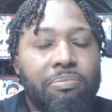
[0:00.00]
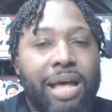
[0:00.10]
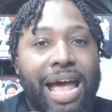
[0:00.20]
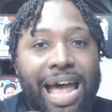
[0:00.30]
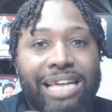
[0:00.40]

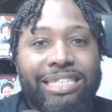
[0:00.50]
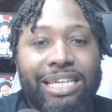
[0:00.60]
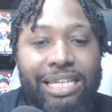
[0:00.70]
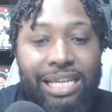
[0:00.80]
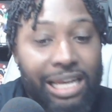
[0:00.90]

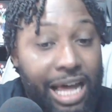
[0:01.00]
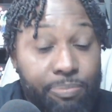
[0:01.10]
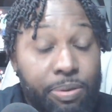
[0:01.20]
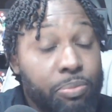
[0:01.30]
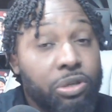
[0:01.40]
asset that a lot
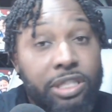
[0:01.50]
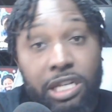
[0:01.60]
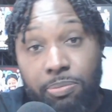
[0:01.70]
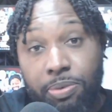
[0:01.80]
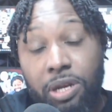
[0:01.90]
of people are
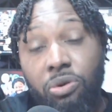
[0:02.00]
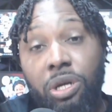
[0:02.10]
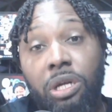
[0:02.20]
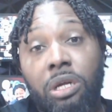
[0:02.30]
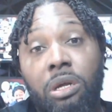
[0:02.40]
sleeping
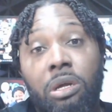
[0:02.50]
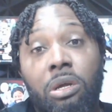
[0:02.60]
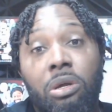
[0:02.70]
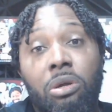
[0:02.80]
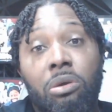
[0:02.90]
on.
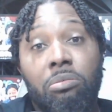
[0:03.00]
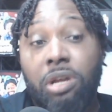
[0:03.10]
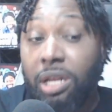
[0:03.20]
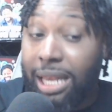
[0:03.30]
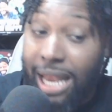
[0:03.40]

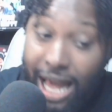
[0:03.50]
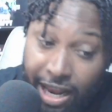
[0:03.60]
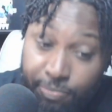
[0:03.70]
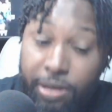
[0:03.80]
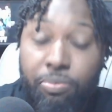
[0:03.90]
There are a
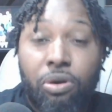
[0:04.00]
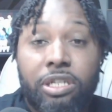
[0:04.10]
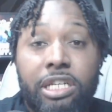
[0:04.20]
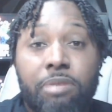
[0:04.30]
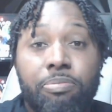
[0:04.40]
lot of people are
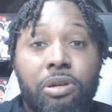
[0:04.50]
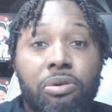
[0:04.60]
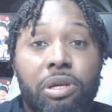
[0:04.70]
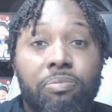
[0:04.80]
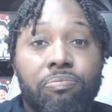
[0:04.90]
sleeping
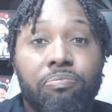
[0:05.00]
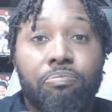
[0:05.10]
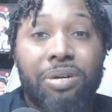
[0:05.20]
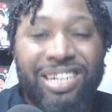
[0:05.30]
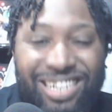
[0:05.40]
on it
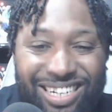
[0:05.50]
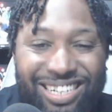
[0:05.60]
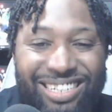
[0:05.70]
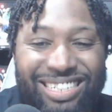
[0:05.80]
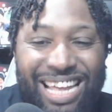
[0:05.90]

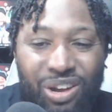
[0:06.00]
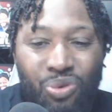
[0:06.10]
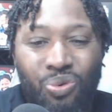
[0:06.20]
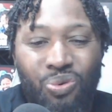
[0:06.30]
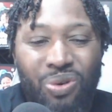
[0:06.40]
because they
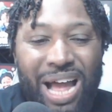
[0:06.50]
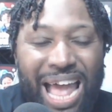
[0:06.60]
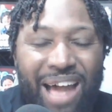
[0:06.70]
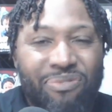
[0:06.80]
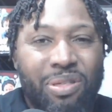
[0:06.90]
don't
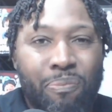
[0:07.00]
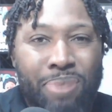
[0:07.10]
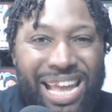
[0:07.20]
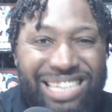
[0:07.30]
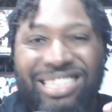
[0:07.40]
have the
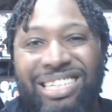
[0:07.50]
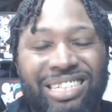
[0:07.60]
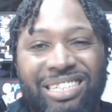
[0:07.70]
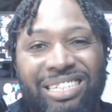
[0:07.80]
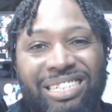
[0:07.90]

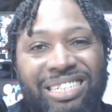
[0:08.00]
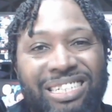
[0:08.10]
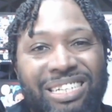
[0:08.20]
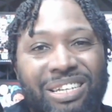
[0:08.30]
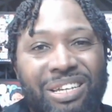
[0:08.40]
patience.
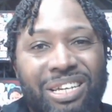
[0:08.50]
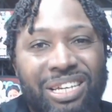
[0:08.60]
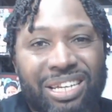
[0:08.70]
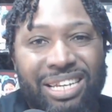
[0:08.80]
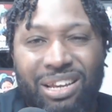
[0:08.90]

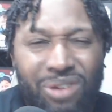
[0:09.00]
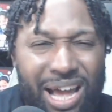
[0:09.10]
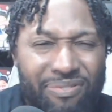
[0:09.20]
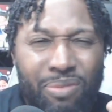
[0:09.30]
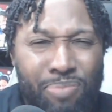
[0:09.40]
They don't
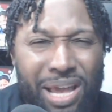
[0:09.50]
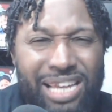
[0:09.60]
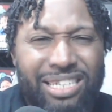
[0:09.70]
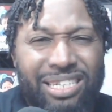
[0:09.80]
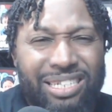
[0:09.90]
have the
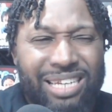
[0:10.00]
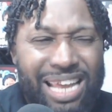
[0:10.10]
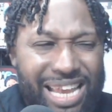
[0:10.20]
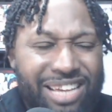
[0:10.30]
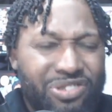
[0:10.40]
patience
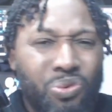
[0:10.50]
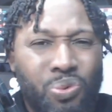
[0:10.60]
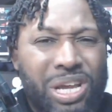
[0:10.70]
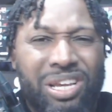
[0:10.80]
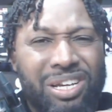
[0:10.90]
in this
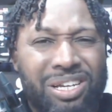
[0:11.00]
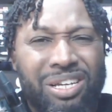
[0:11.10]
arena.